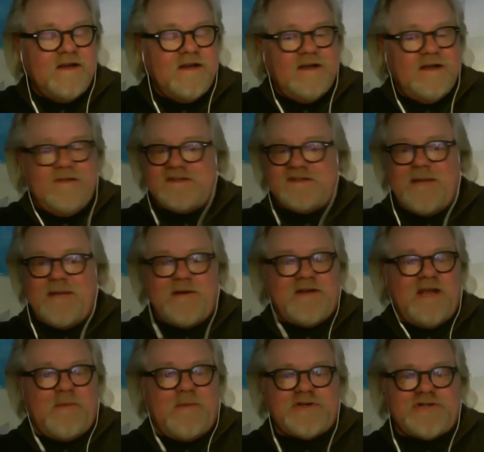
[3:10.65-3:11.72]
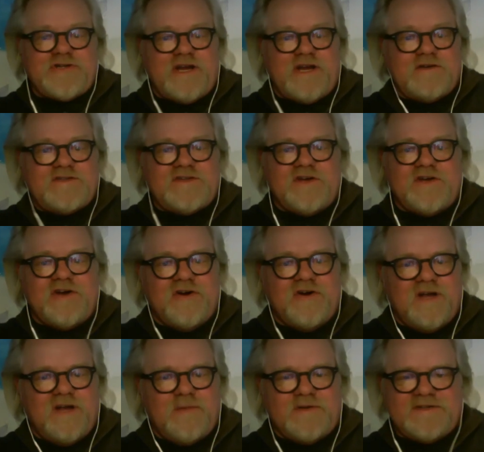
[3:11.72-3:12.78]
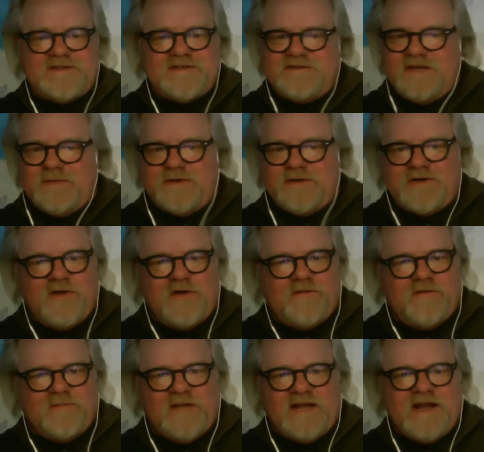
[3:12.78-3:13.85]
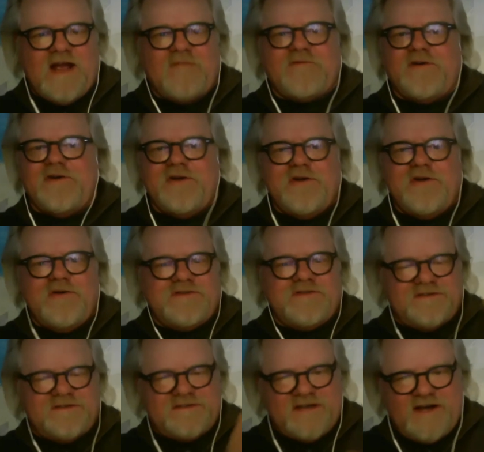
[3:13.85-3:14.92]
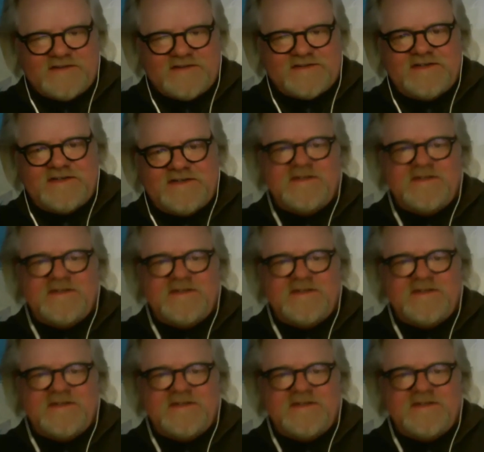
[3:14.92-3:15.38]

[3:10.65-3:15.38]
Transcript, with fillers: the time of day would change. So it would it would go from late afternoon to dusk